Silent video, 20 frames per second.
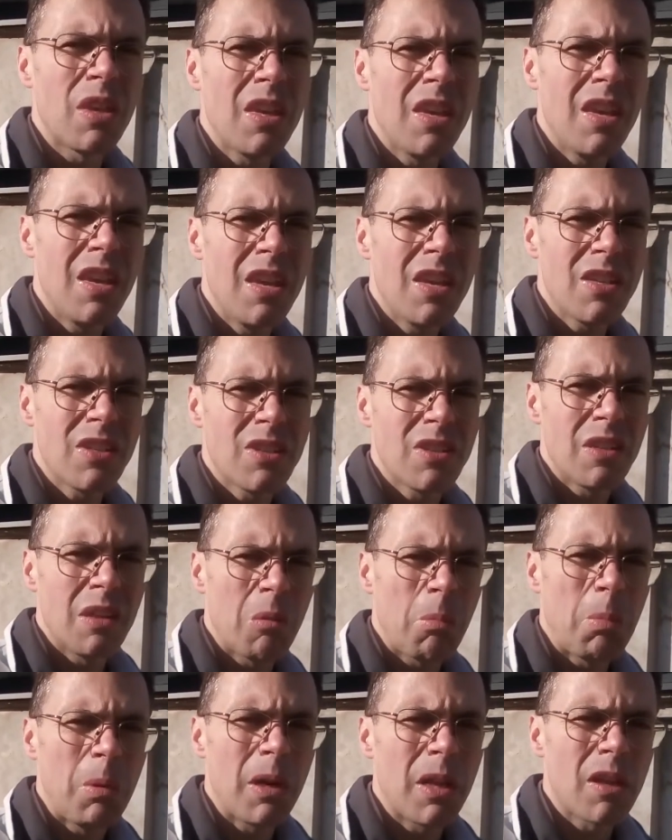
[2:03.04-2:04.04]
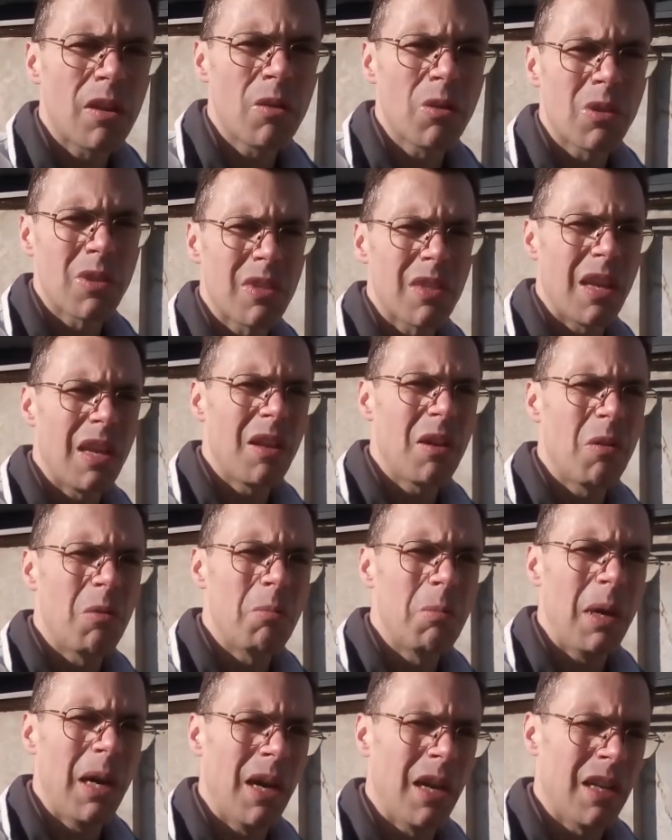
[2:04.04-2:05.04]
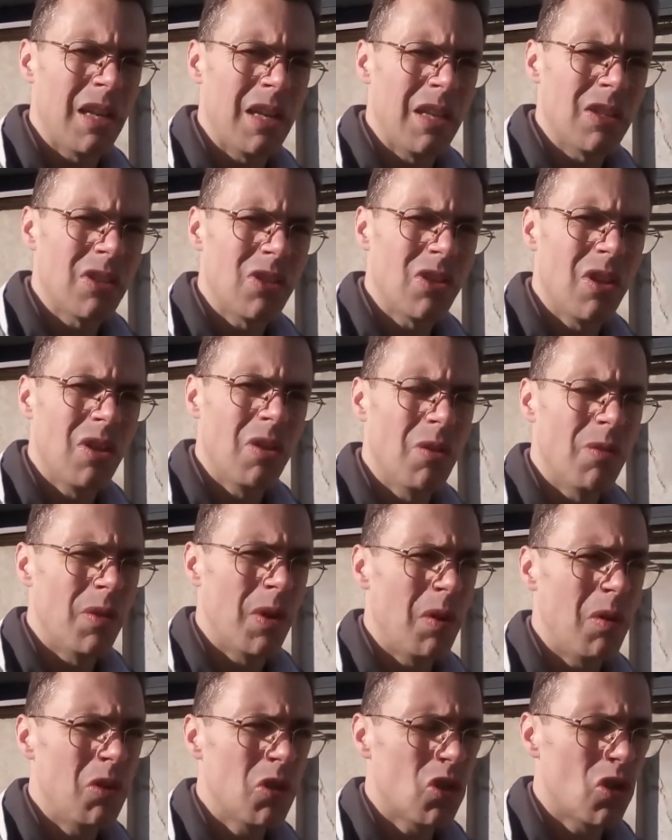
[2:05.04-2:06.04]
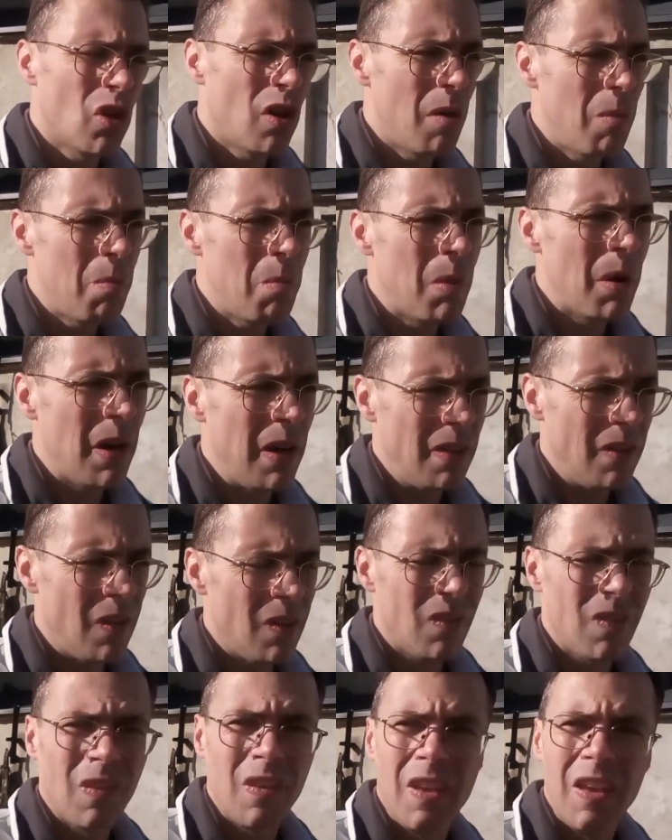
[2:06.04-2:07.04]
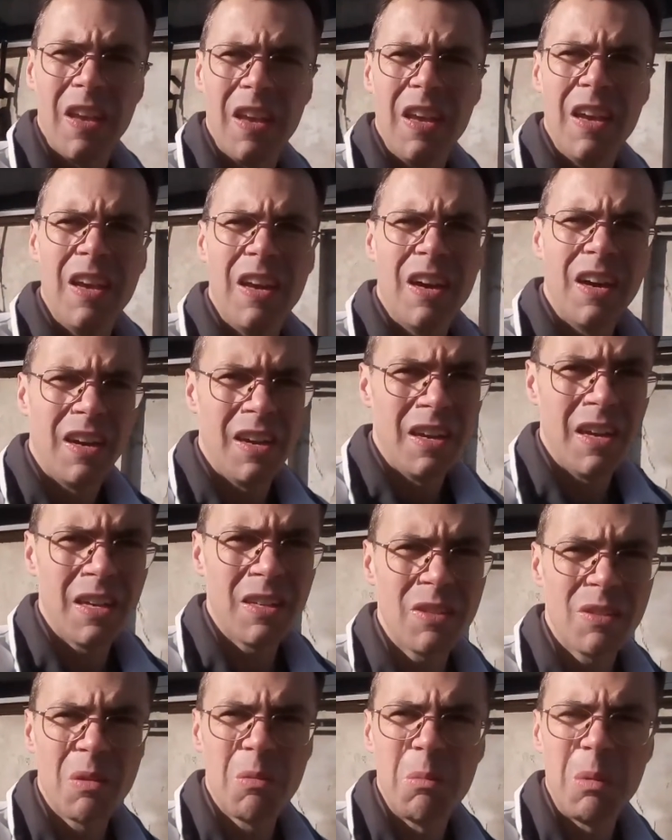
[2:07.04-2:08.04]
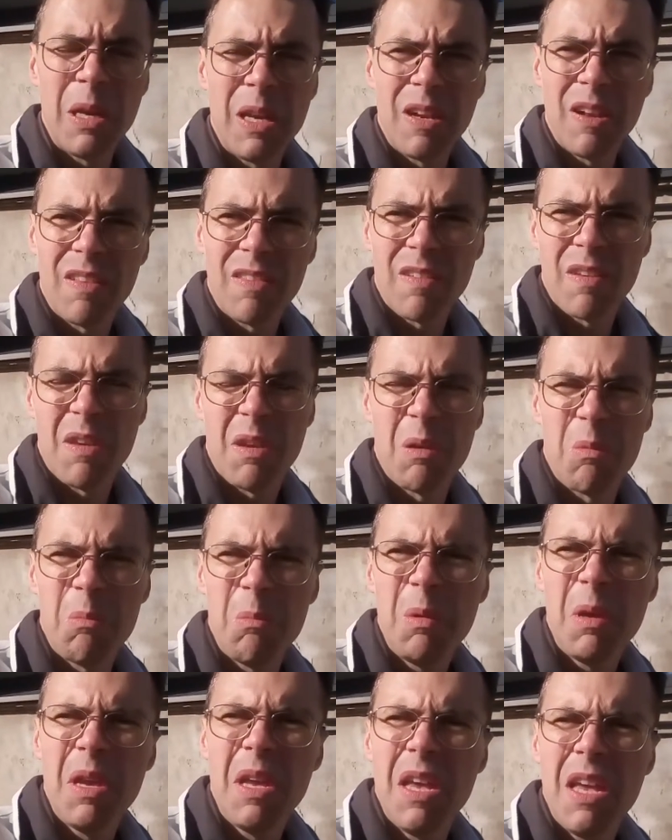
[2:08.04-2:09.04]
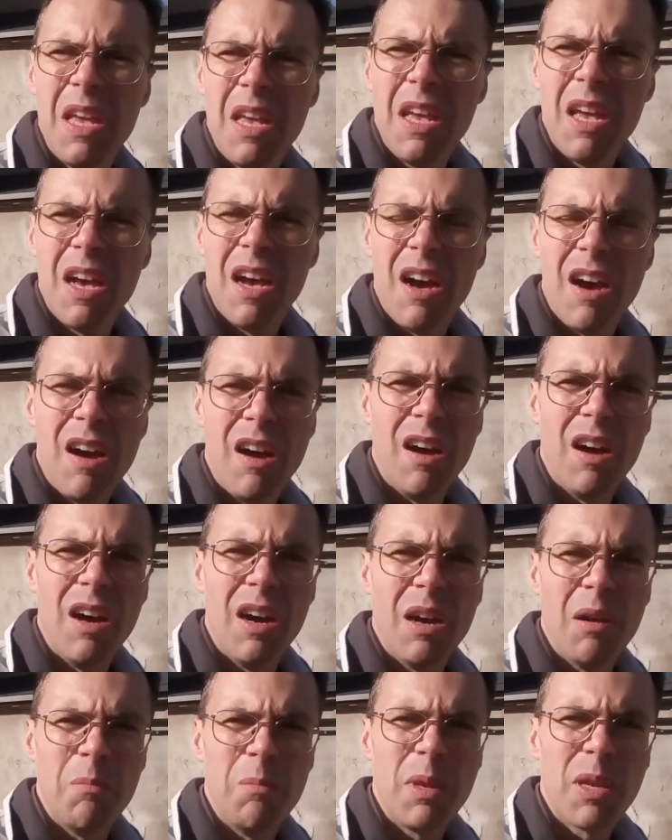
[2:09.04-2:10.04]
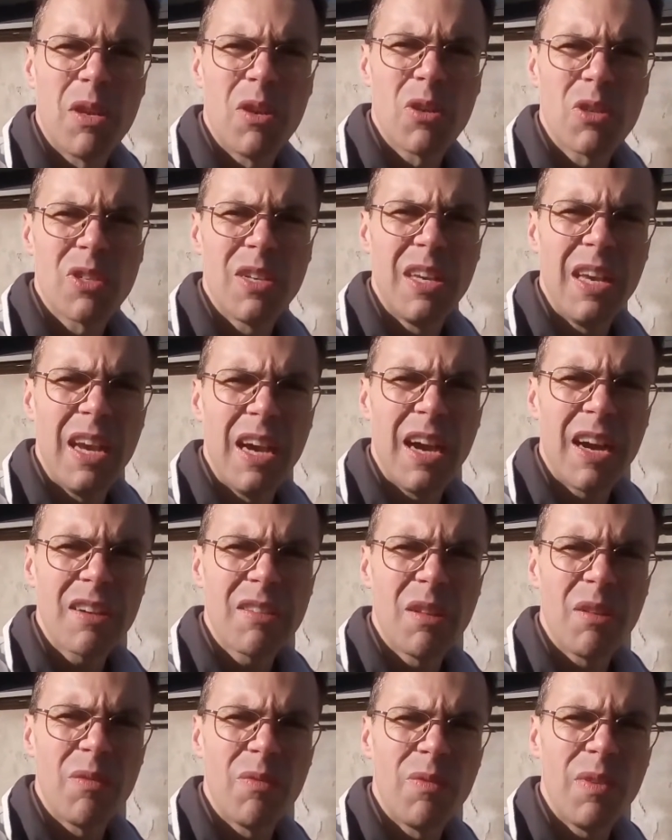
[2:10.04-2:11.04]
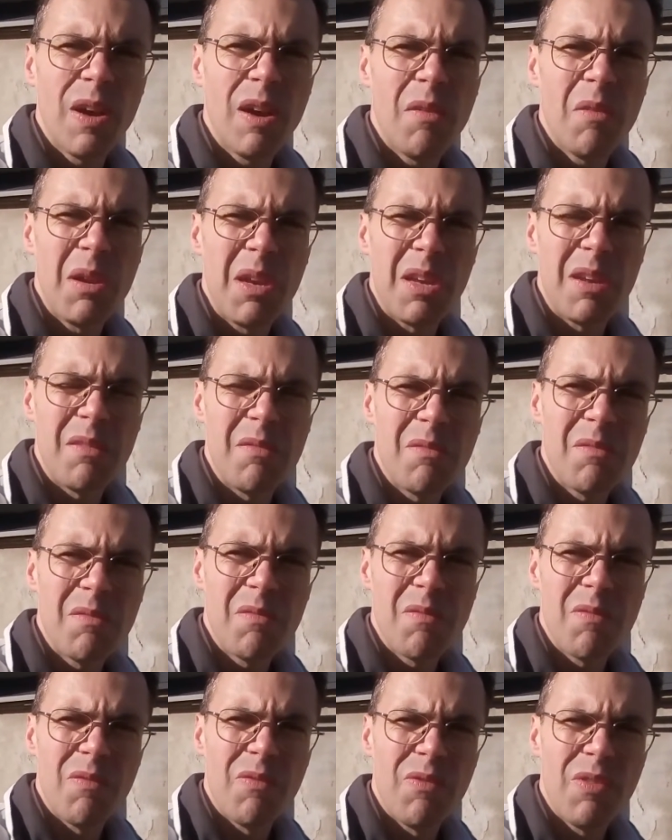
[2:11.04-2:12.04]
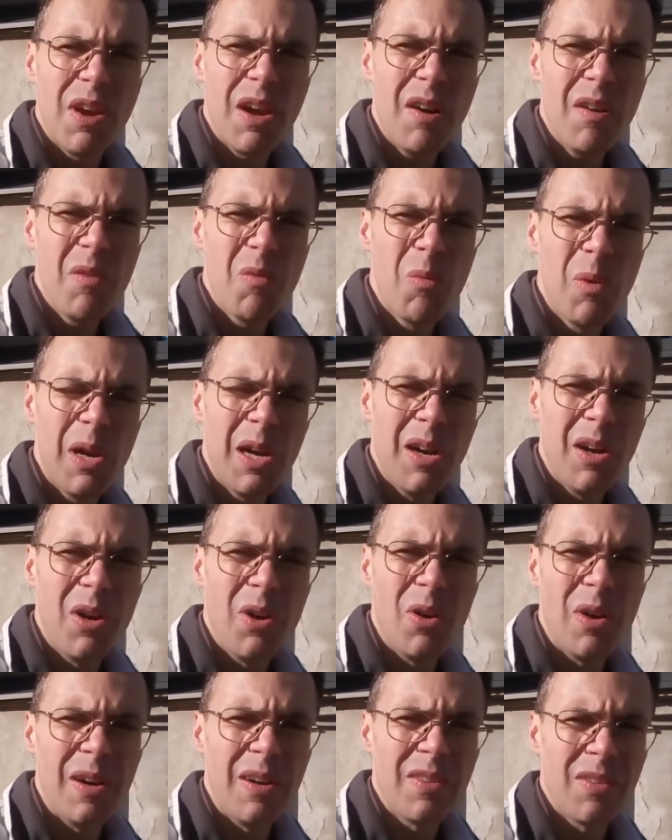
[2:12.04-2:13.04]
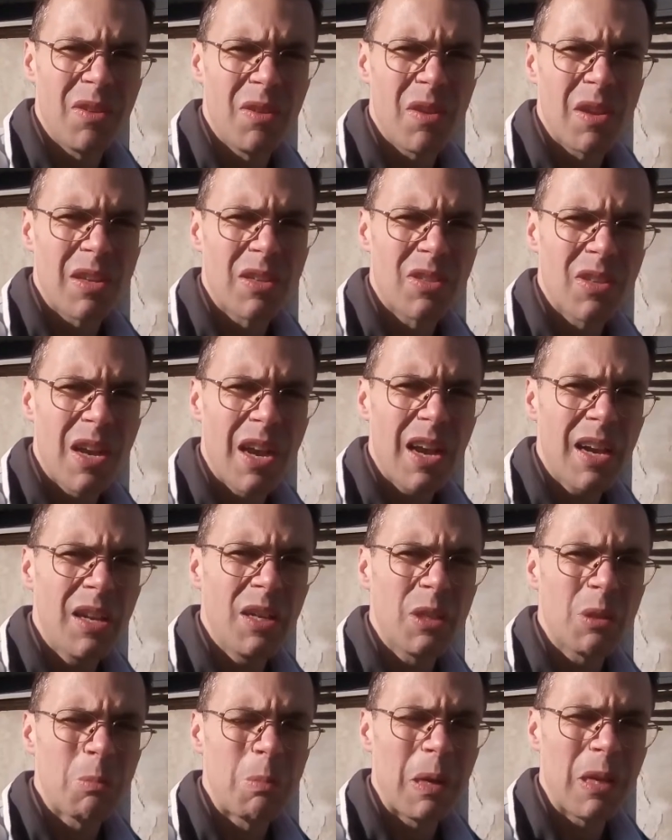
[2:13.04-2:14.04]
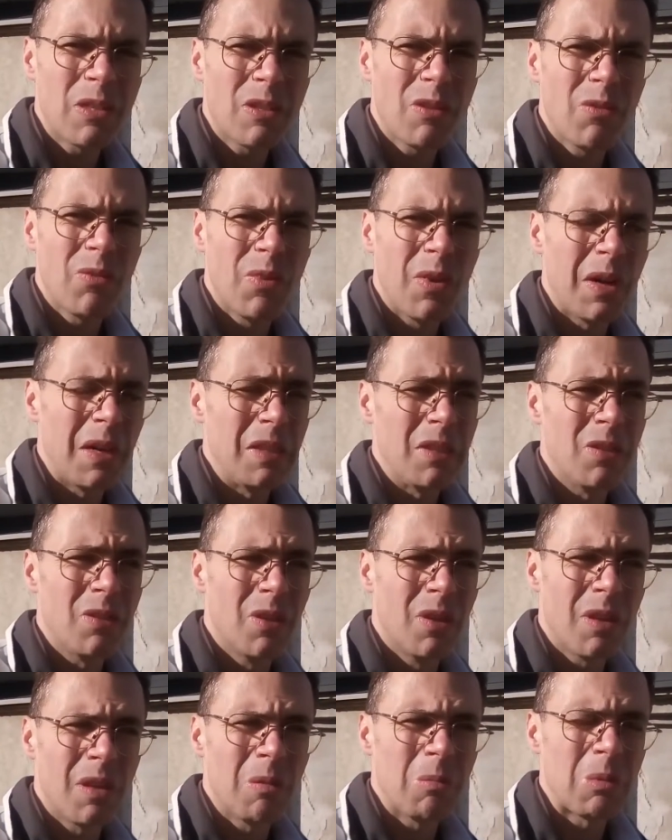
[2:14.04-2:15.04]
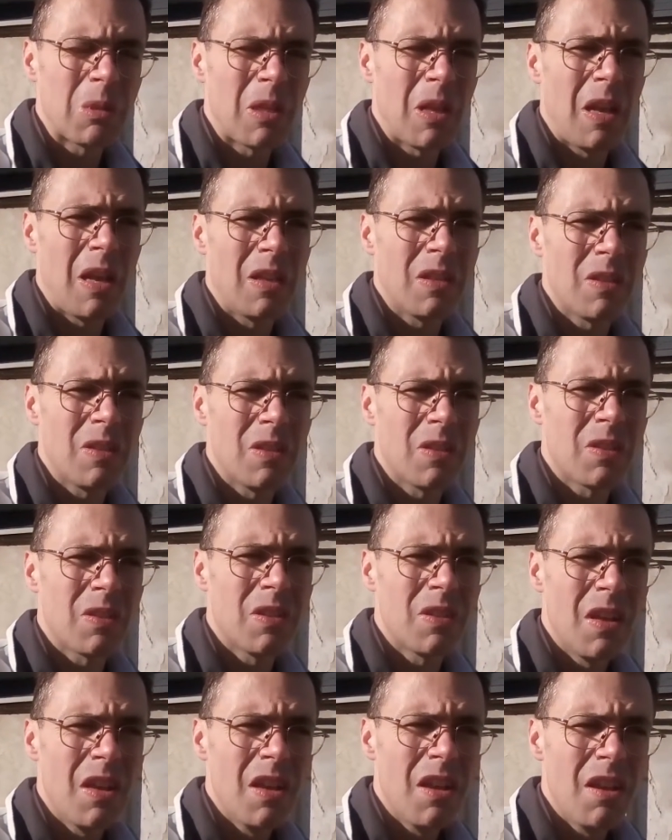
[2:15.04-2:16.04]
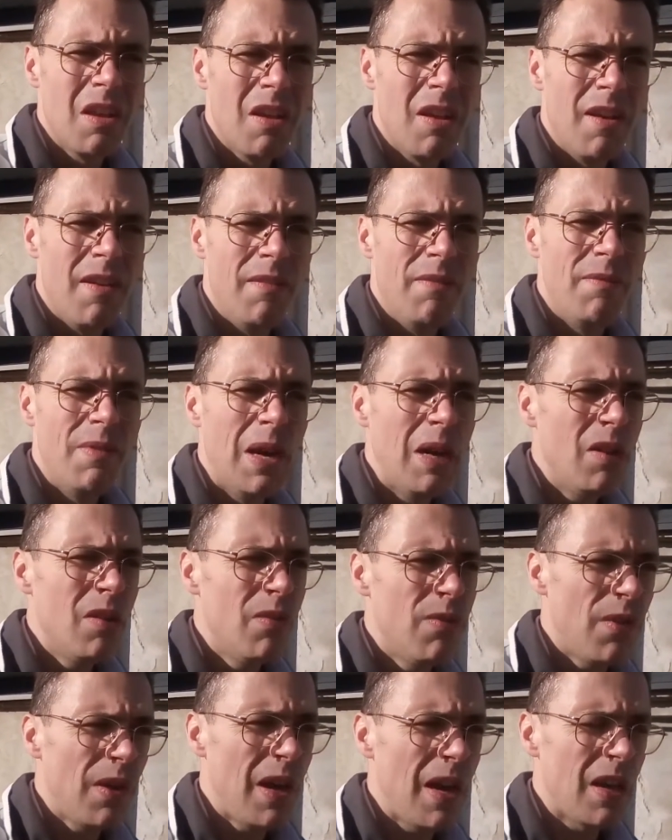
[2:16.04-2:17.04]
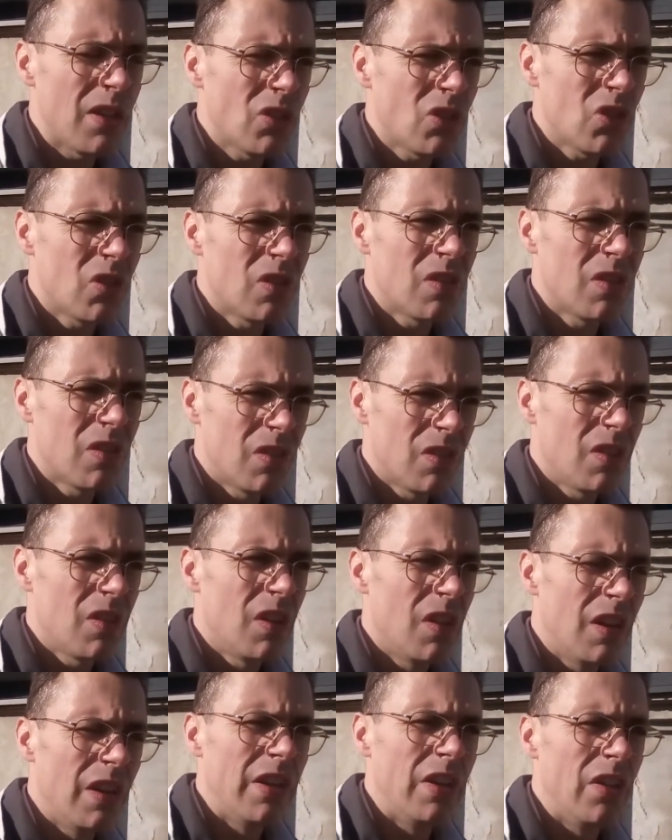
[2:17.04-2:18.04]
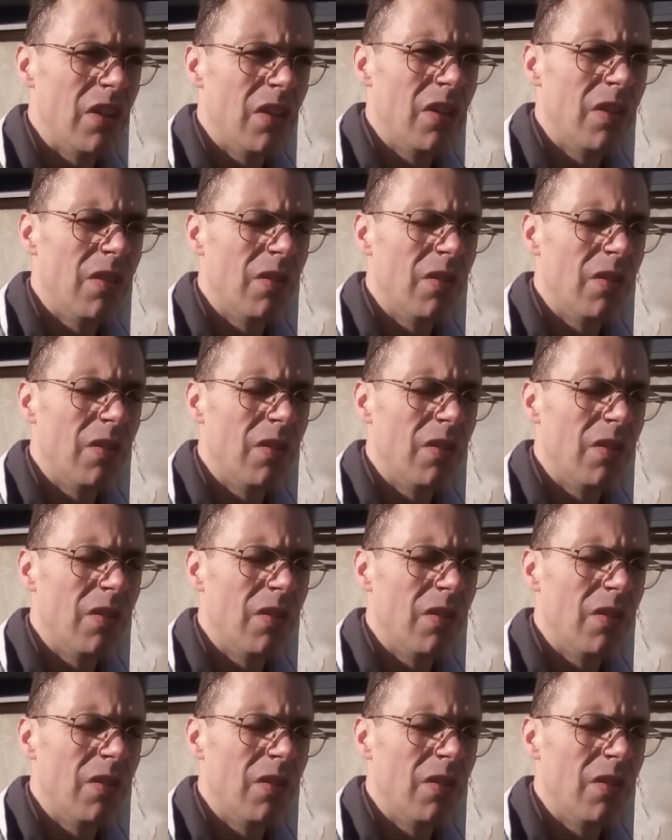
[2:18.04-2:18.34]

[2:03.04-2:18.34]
that he is in a pretty good state of mind. He's still very sharp-minded. I estimated him uh, because he acted very, very well under exactly specified circumstances, very fast, uh,